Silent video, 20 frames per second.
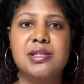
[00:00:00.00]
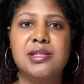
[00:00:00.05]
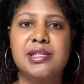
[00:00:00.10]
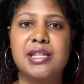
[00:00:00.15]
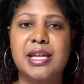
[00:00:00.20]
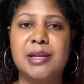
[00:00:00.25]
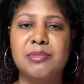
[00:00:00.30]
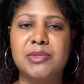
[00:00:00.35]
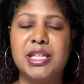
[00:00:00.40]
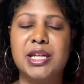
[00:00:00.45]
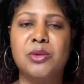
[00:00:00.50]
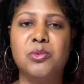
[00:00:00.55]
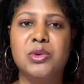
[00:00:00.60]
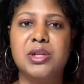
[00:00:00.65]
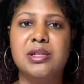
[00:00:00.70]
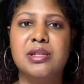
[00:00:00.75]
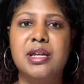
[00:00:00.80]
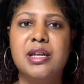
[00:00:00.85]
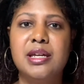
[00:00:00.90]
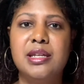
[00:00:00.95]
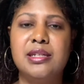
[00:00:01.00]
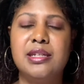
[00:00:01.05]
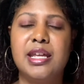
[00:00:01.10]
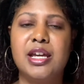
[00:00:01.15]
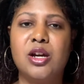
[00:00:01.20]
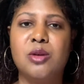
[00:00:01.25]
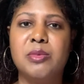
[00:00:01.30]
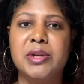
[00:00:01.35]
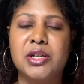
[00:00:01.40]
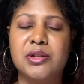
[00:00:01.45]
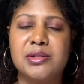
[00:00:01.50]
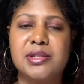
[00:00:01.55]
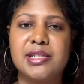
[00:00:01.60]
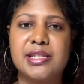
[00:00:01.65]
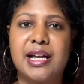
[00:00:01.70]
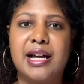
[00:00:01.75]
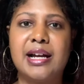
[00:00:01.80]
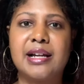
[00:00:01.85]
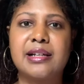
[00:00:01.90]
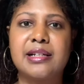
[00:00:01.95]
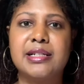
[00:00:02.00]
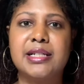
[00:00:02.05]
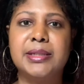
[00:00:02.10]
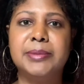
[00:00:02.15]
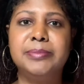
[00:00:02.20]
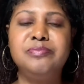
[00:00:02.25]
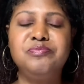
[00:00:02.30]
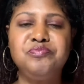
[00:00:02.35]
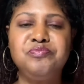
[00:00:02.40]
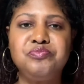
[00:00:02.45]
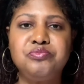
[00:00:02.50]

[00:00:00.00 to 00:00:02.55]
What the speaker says: Same thing with Naomi Osaka.